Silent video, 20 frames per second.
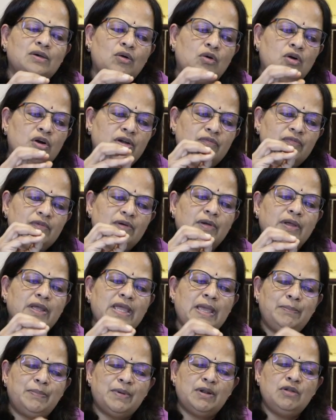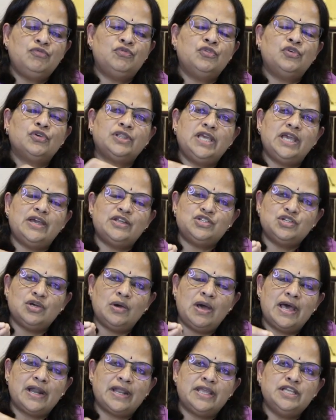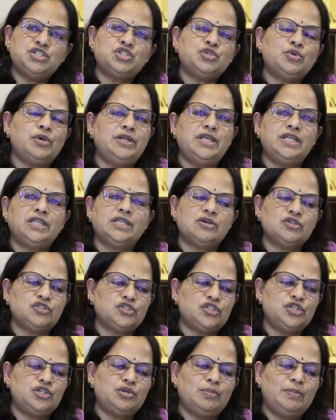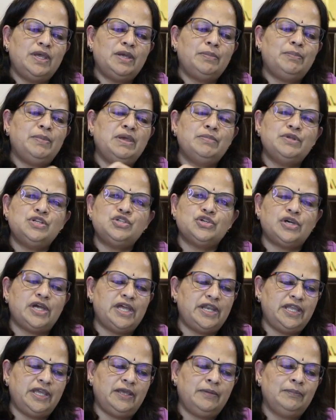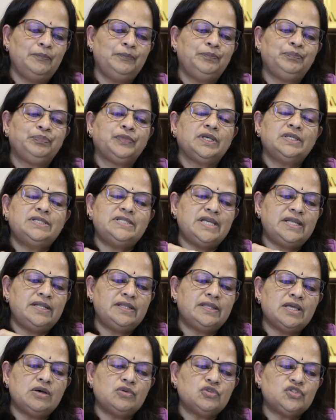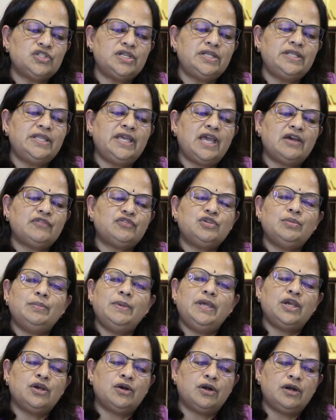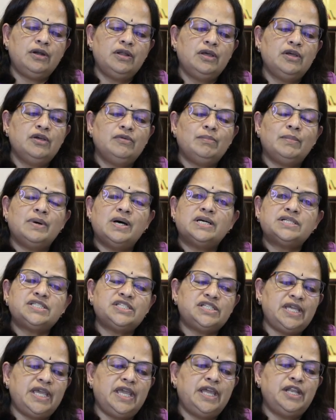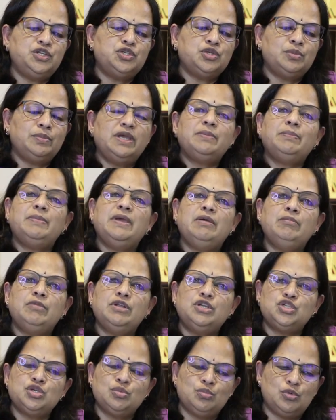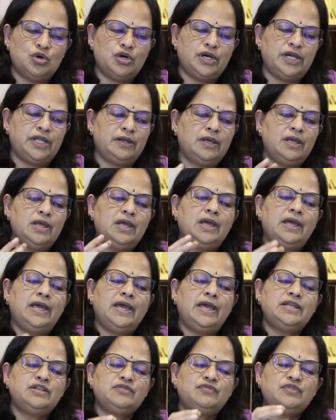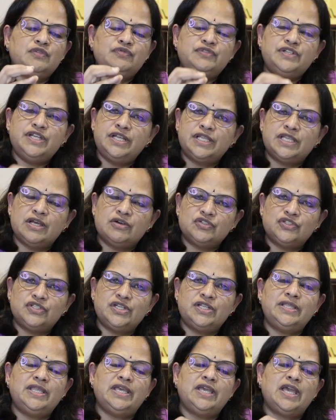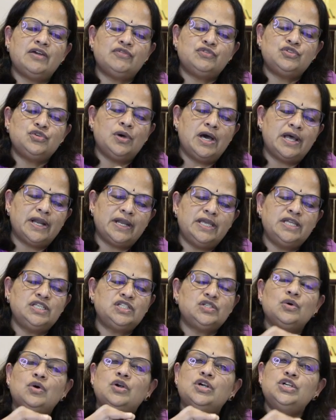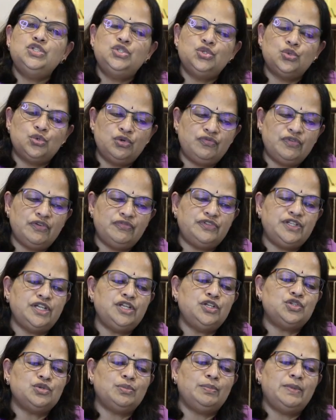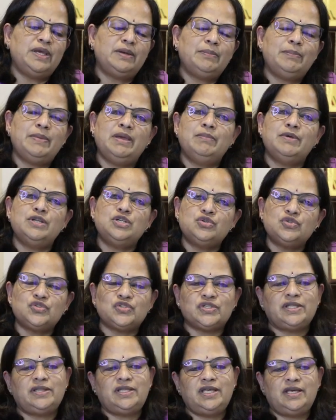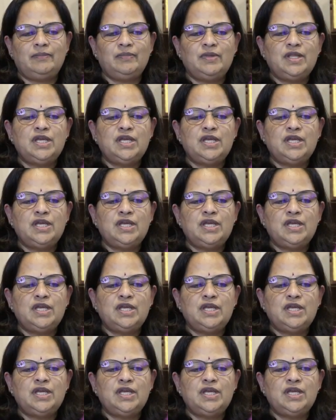On April 4 they have to arrange 20,000 to make payment to Hari. 10,000 they have to make on March 8 to make payment to Mohan. And 15,000 they have to arrange on June 15 to make payment to Sati.